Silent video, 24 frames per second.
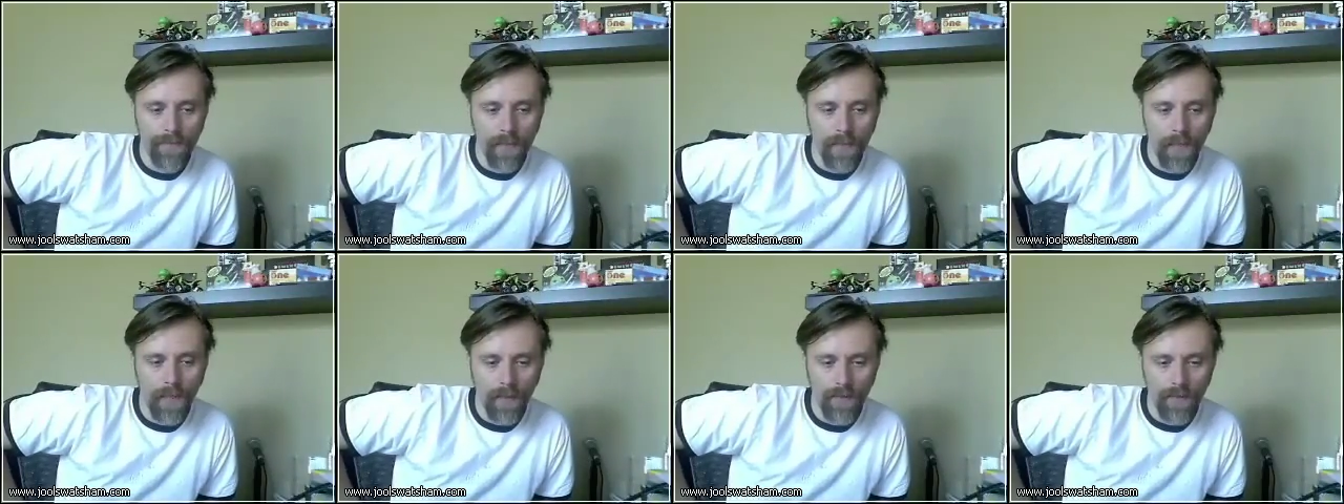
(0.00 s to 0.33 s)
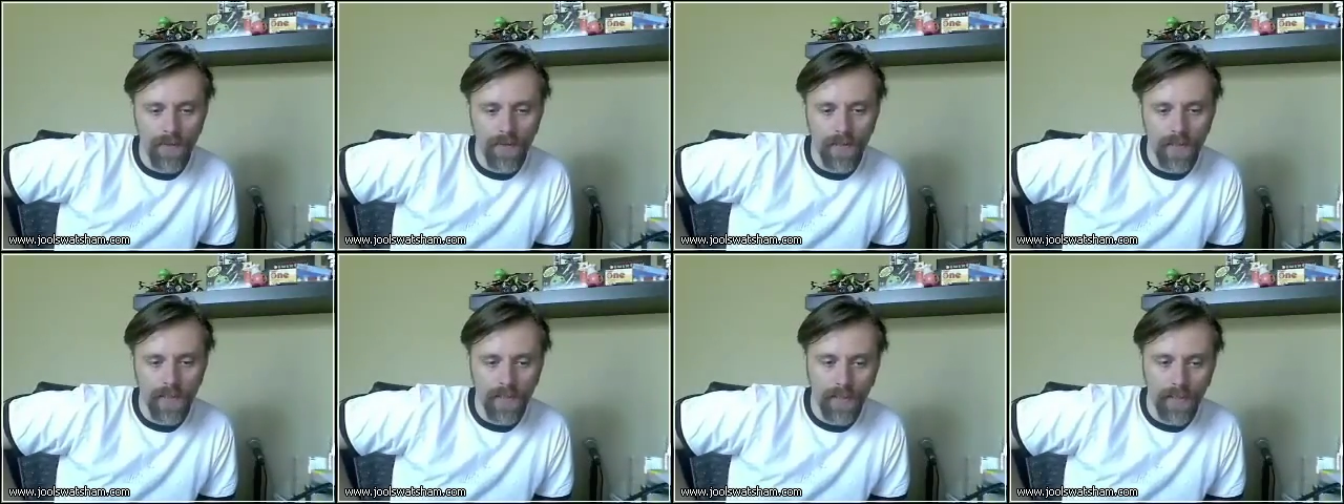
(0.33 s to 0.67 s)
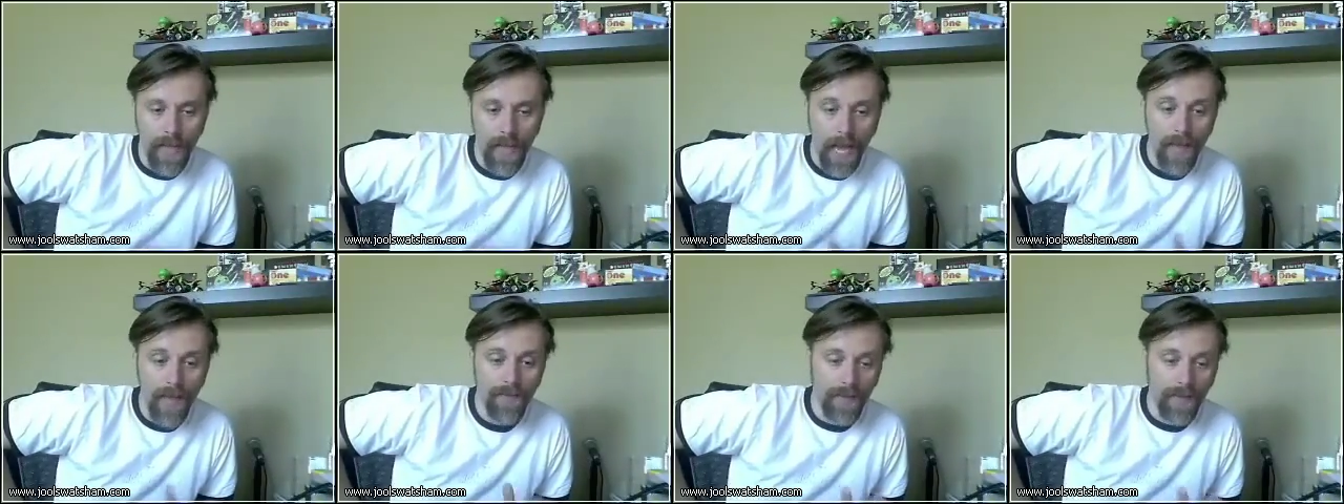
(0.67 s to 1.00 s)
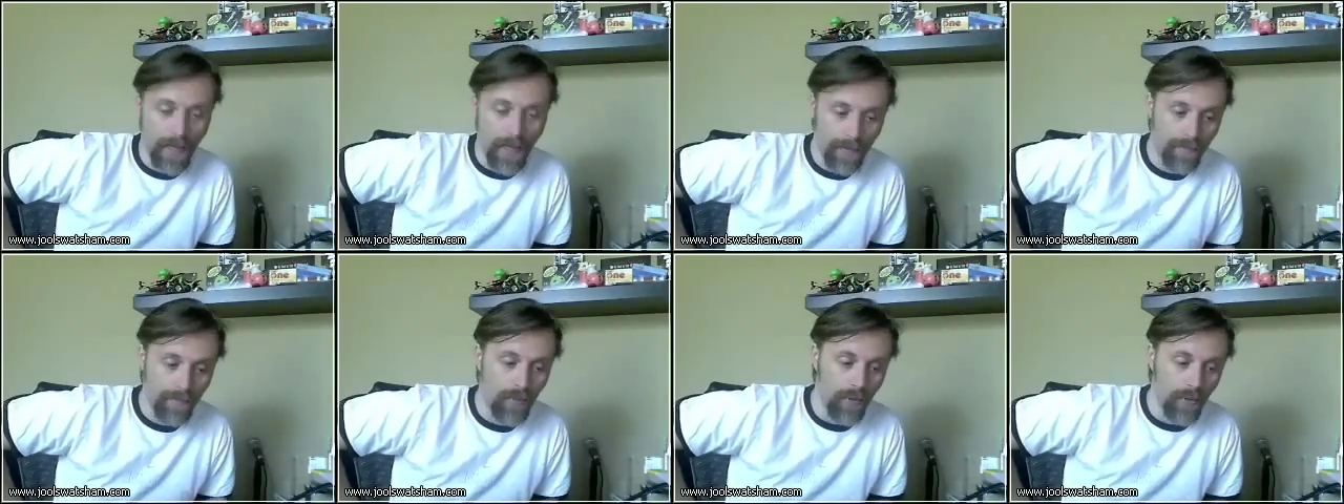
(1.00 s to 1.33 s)
obviously, at
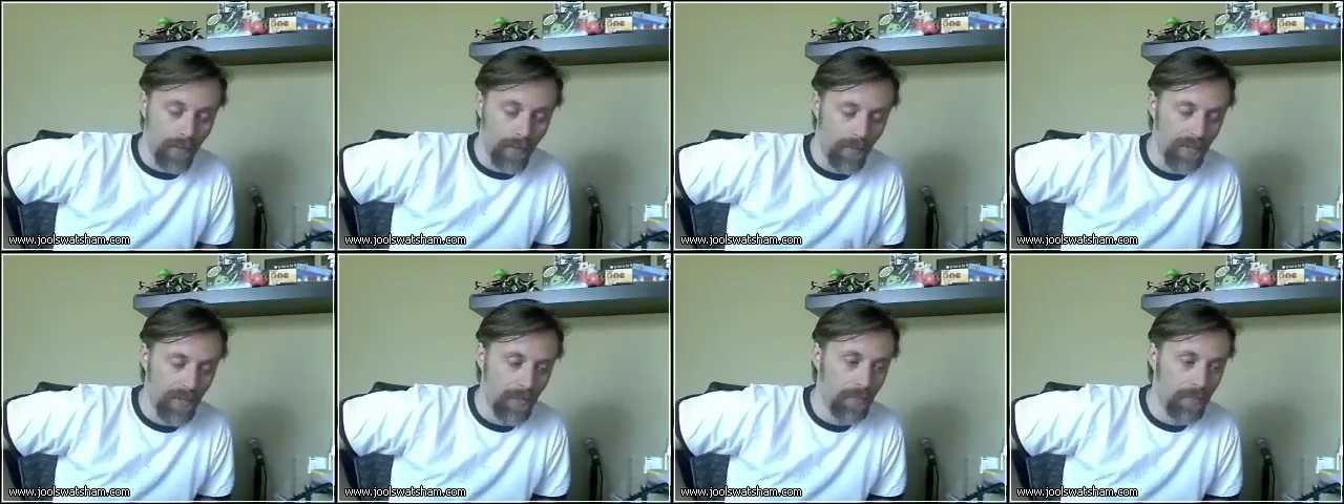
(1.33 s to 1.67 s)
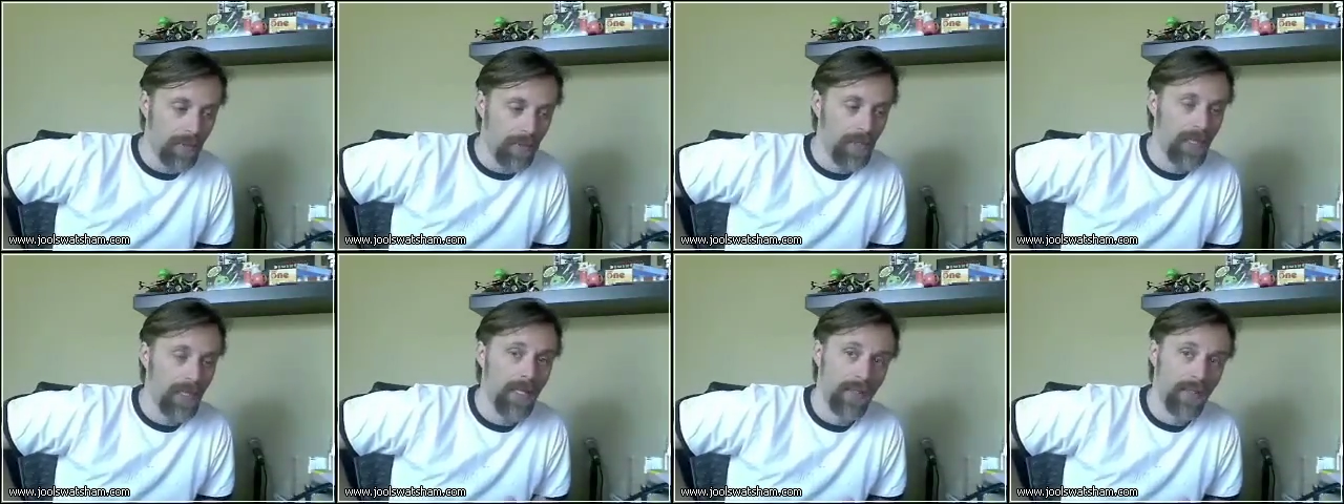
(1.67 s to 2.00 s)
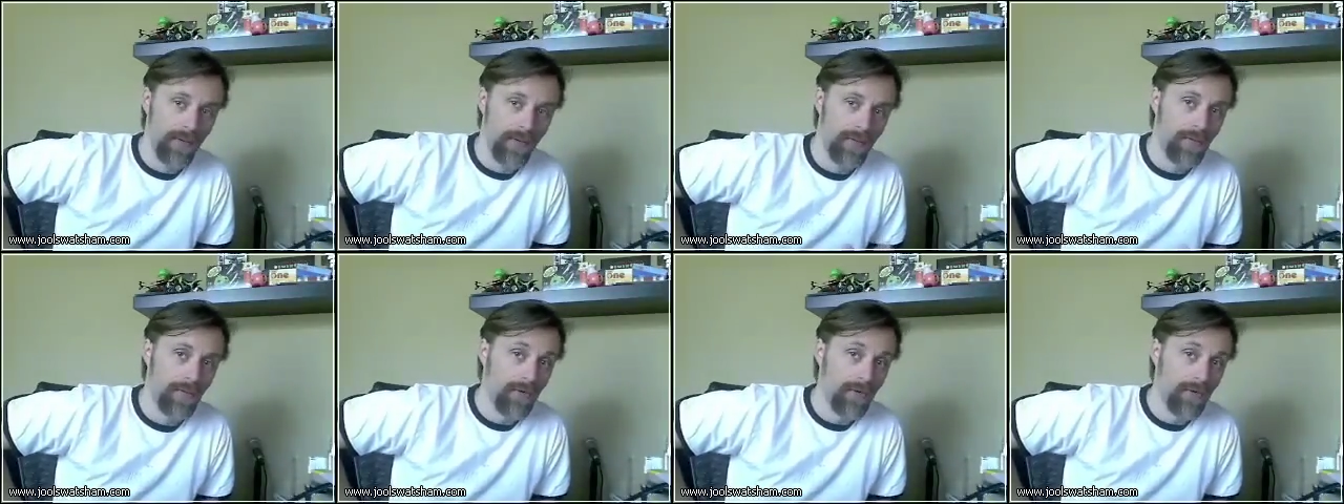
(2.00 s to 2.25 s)
that point when you put it in to